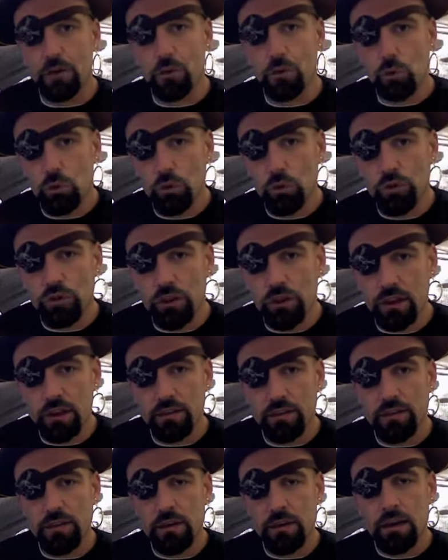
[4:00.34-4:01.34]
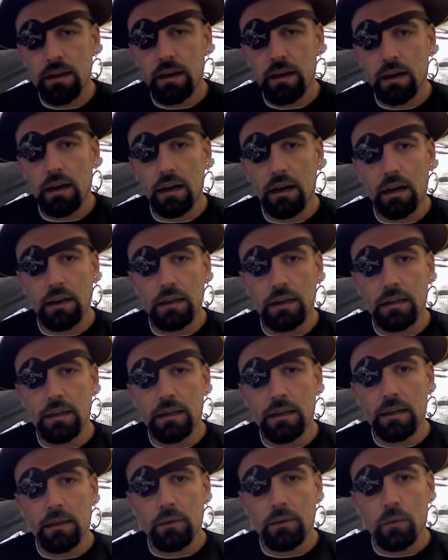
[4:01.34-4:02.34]
WUSAs.
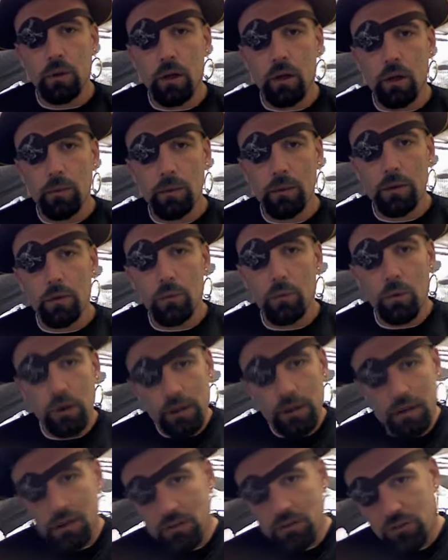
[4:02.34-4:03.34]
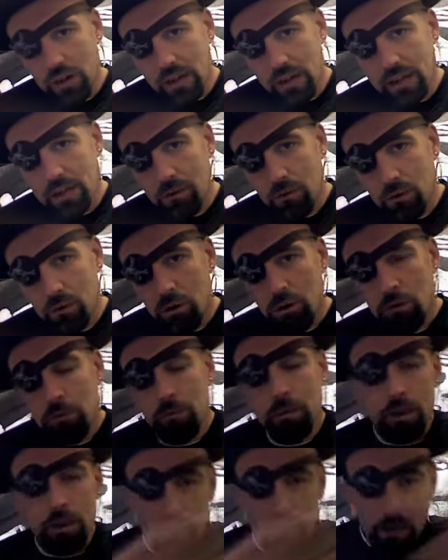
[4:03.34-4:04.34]
We'll all be working the check-in
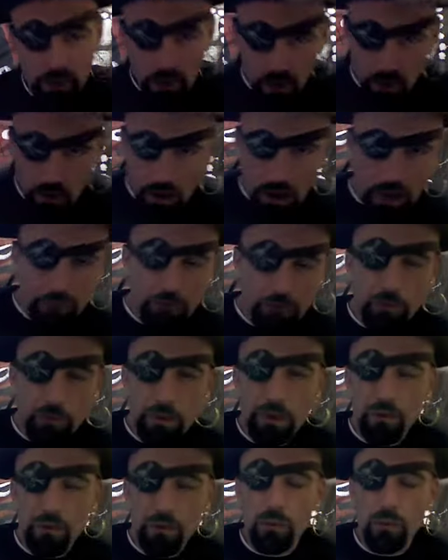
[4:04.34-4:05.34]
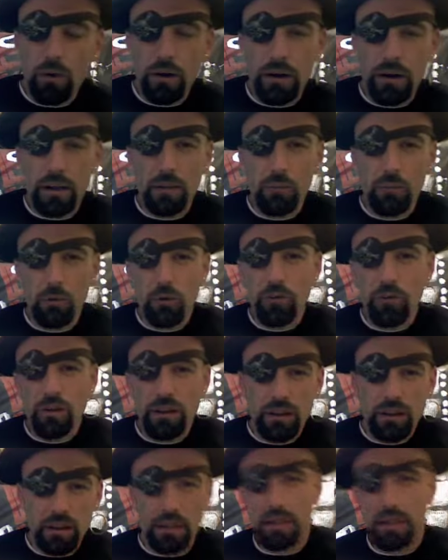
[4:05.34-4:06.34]
room, and then the other half will be working the move-in
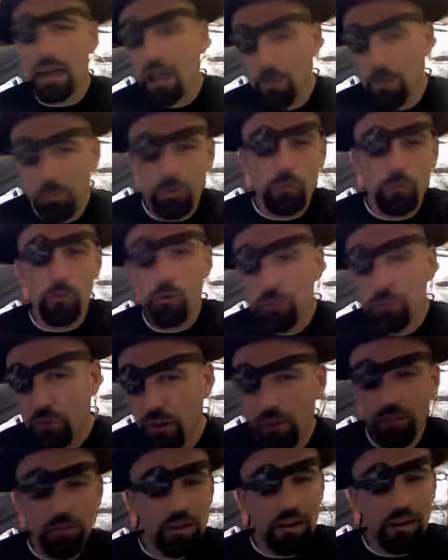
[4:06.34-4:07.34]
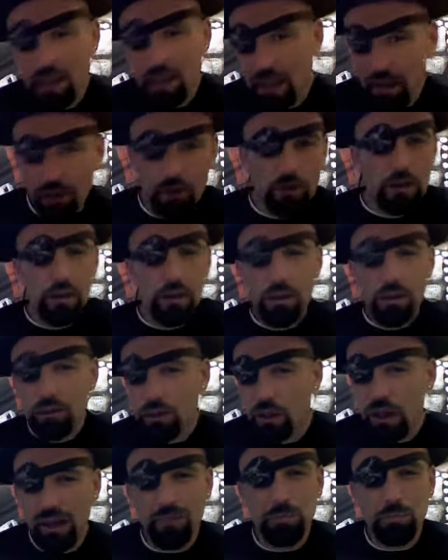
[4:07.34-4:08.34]
and helping you move stuff in and out.
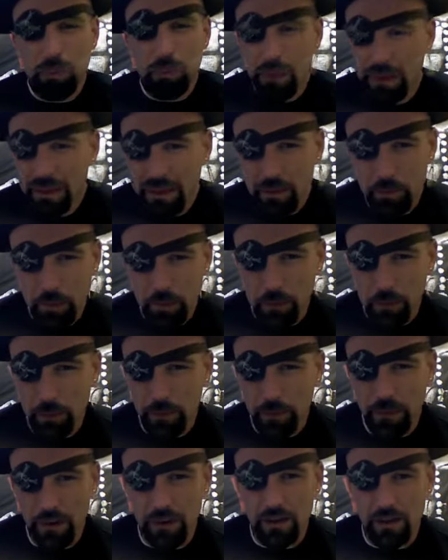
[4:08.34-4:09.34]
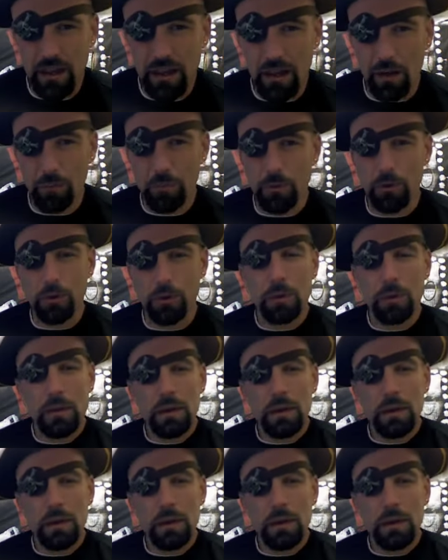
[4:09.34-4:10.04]
You'll have plenty of people there to help you,